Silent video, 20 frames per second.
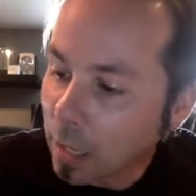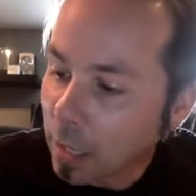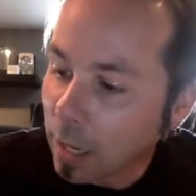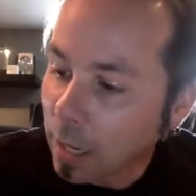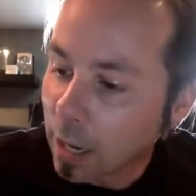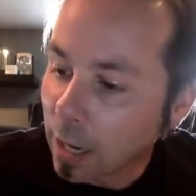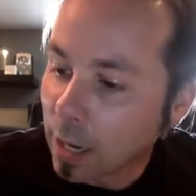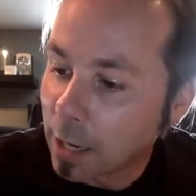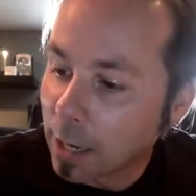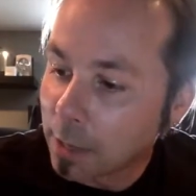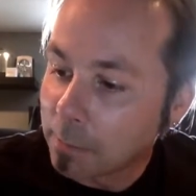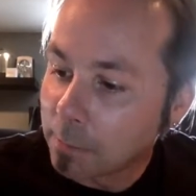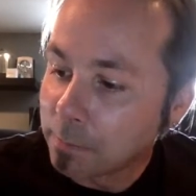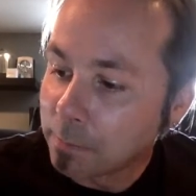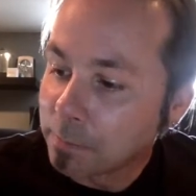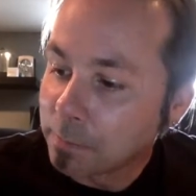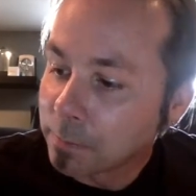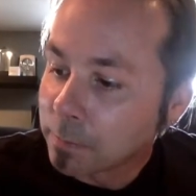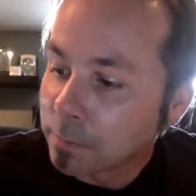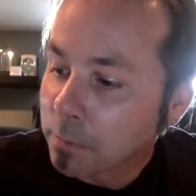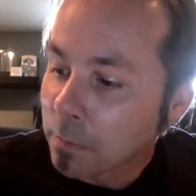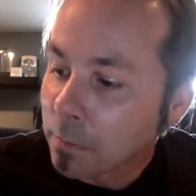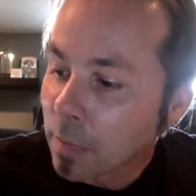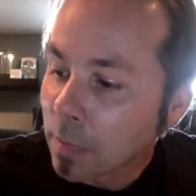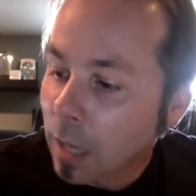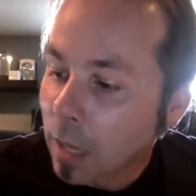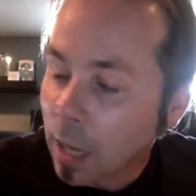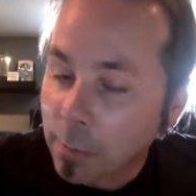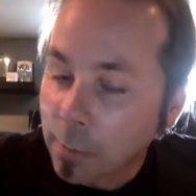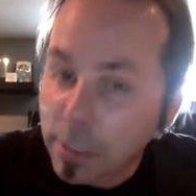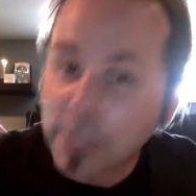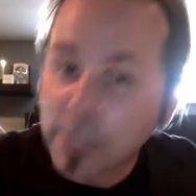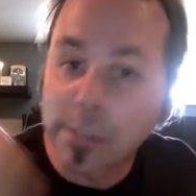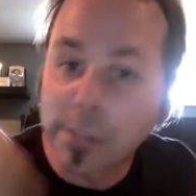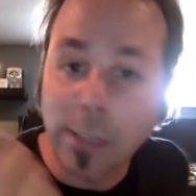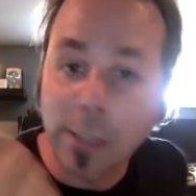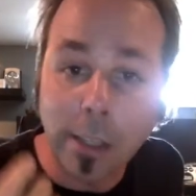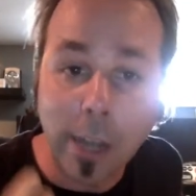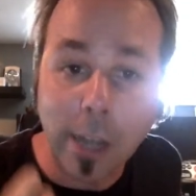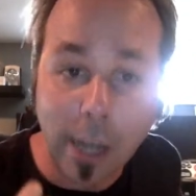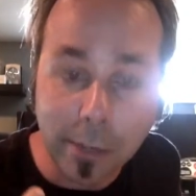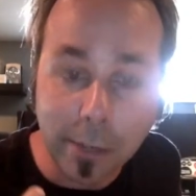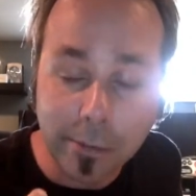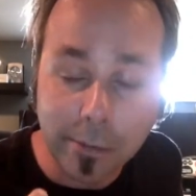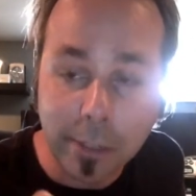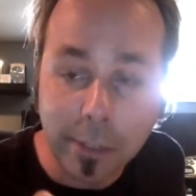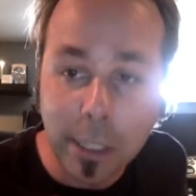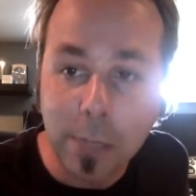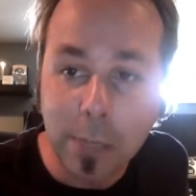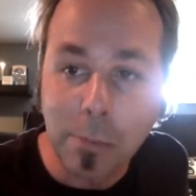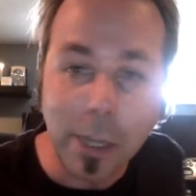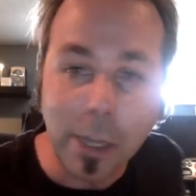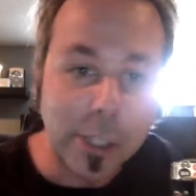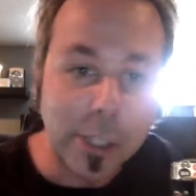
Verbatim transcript: I'm going to start off by